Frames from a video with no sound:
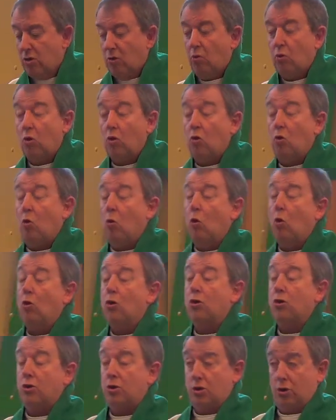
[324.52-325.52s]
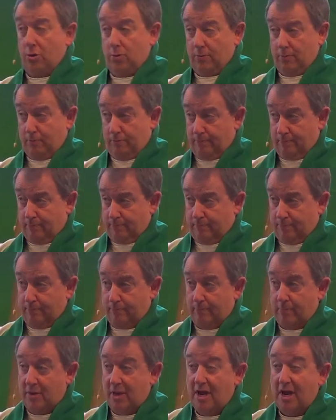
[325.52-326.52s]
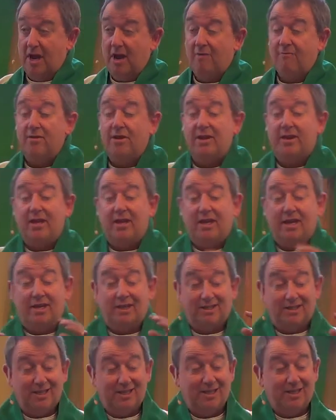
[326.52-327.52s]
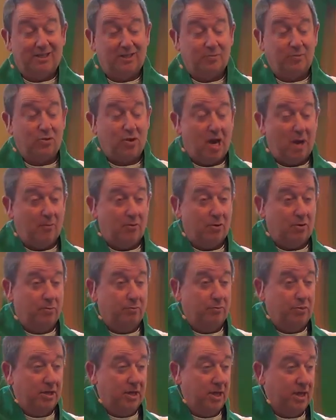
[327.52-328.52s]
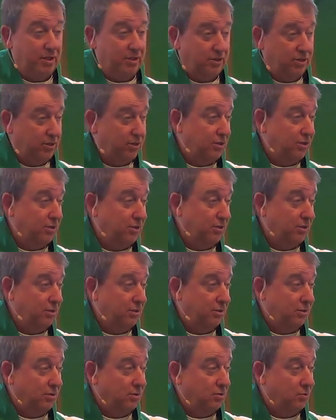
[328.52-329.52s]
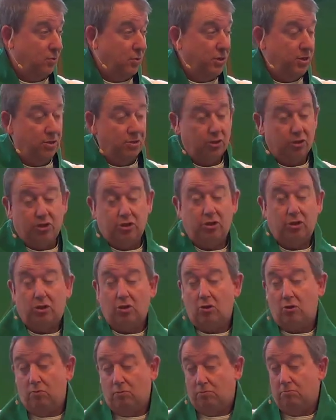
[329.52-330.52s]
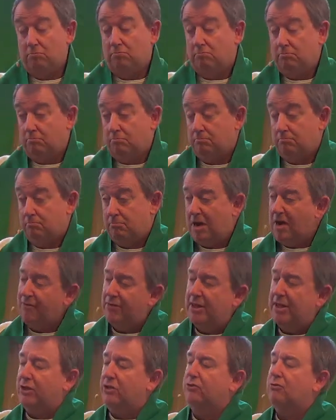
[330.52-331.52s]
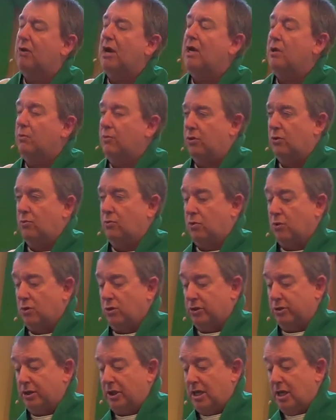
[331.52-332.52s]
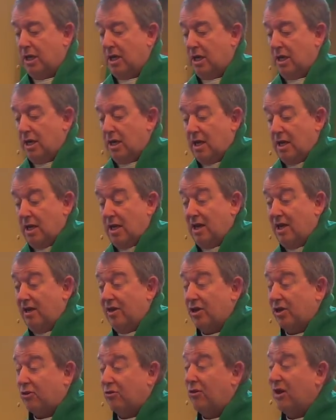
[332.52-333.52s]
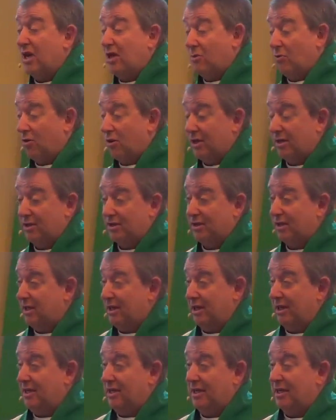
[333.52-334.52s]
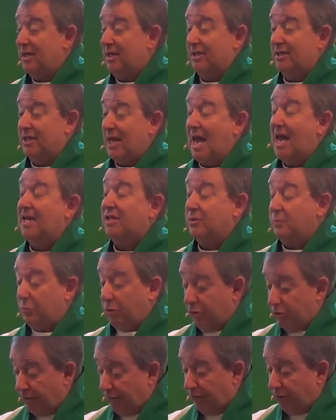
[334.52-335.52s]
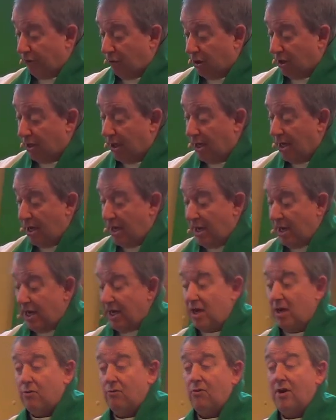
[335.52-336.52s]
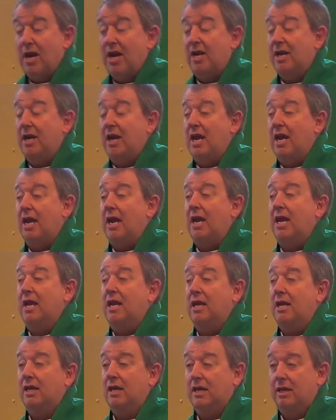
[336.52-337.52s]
or order. Everything is in its proper place when there's shalom. Everything's right with the world. The Greek word is as beautiful, irene.